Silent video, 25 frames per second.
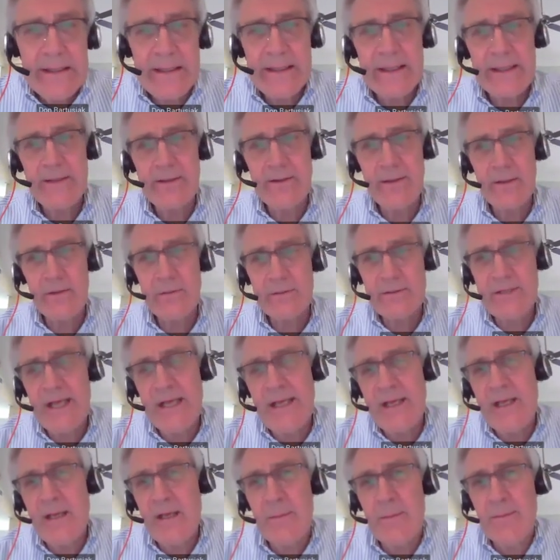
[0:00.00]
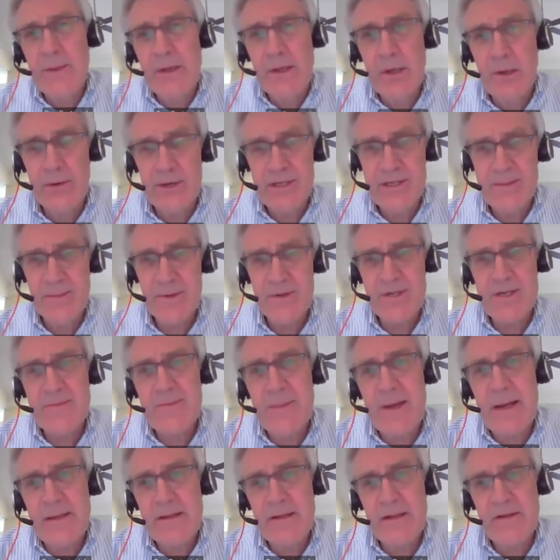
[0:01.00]
I don't know, taking a purist
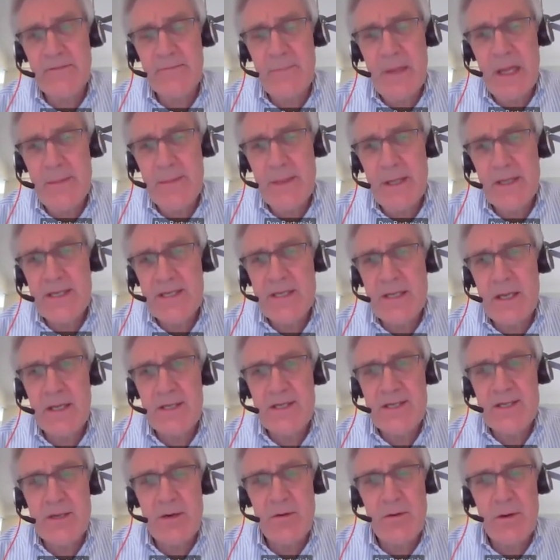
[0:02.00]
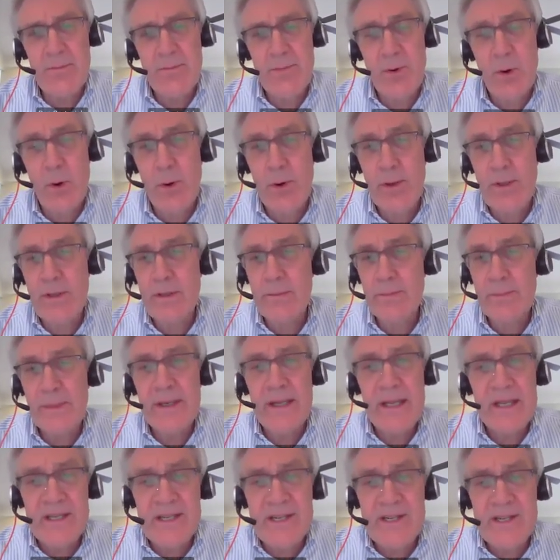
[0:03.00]
perspective, maybe it's not so important, but
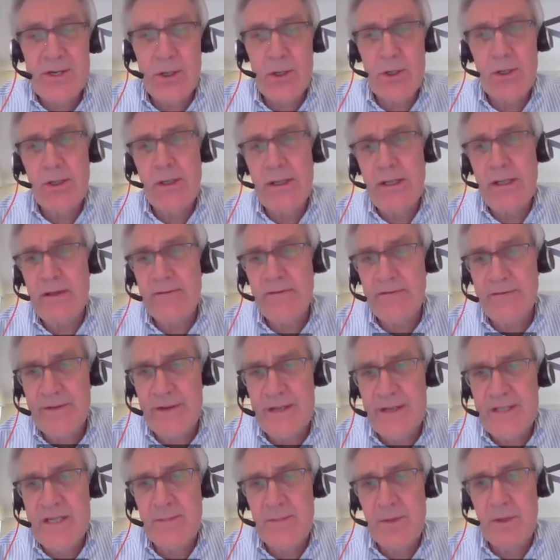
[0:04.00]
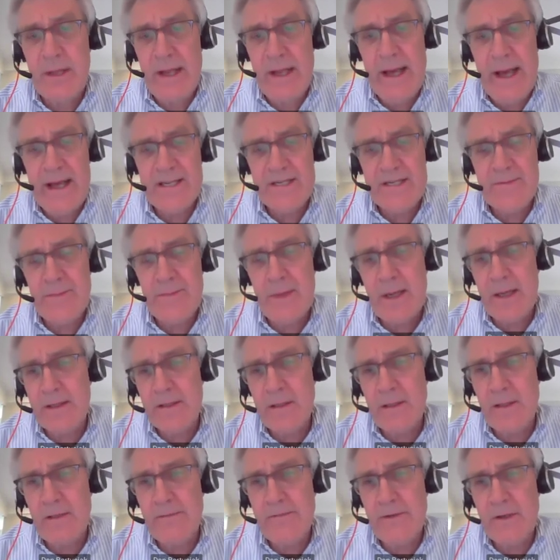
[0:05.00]
it's certainly a visible aspect
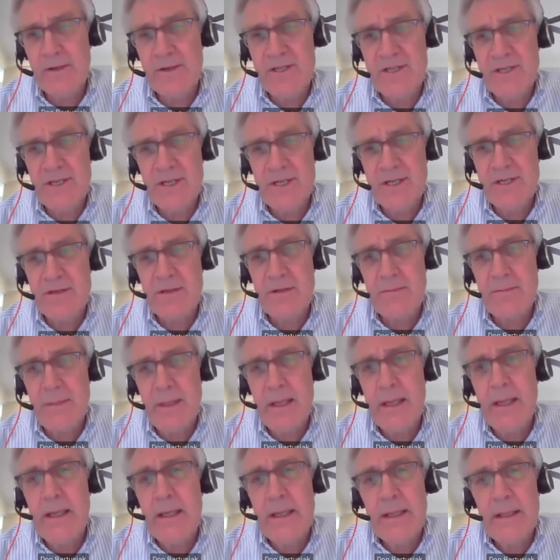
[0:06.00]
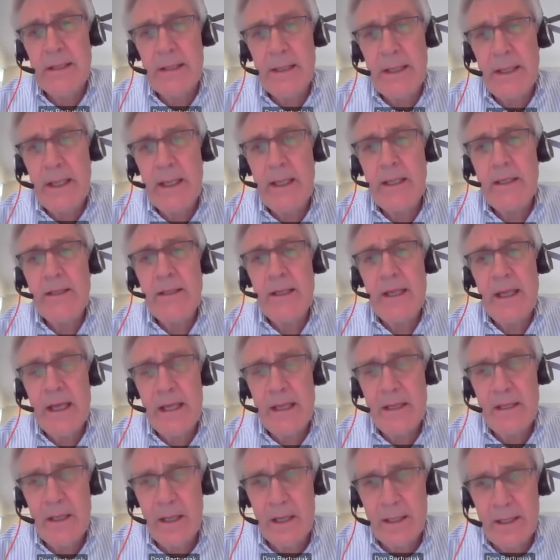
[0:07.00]
of your system. And
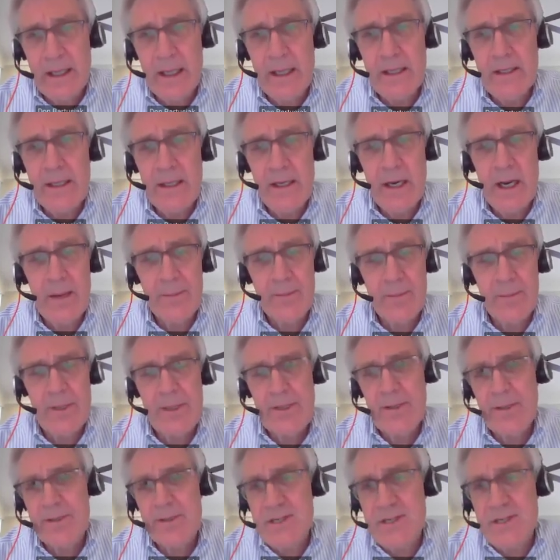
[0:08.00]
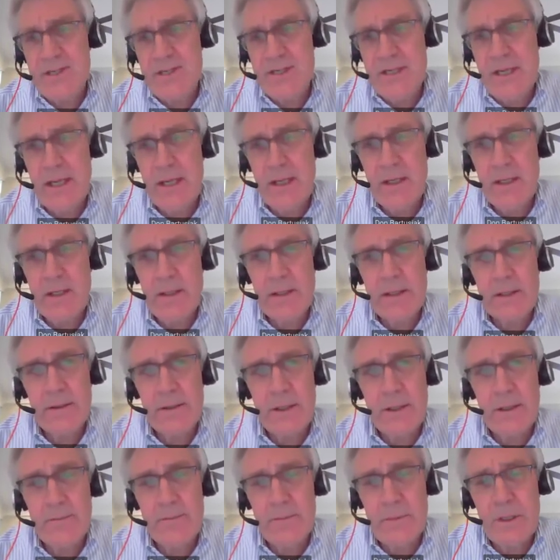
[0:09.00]
and again, the operators take uh,
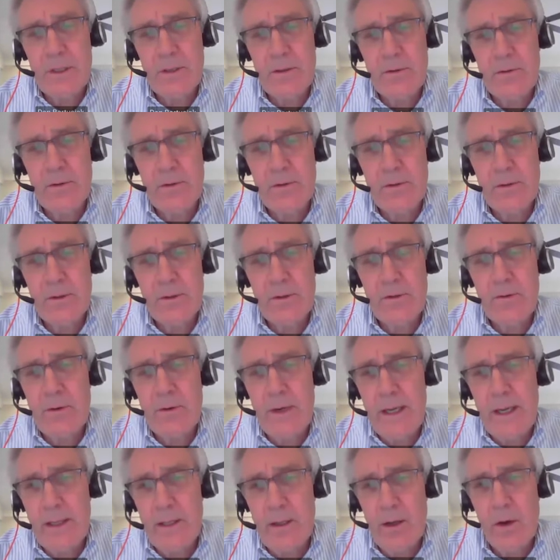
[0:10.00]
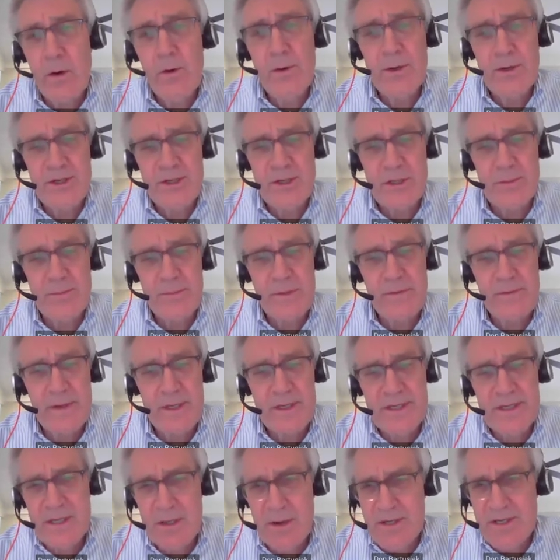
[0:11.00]
uh, you know great ownership of
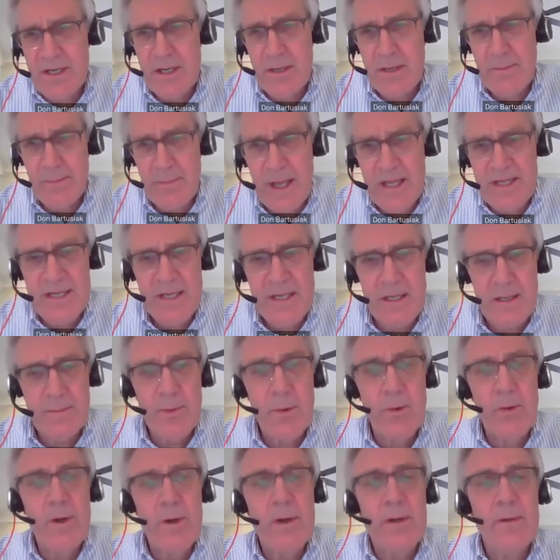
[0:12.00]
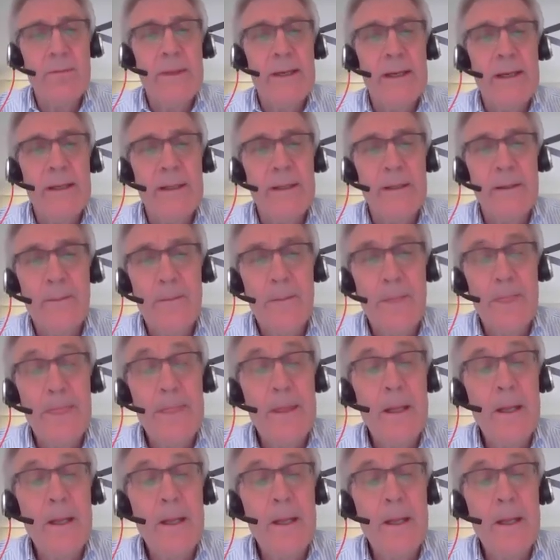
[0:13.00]
this, so it's an it's an important matter.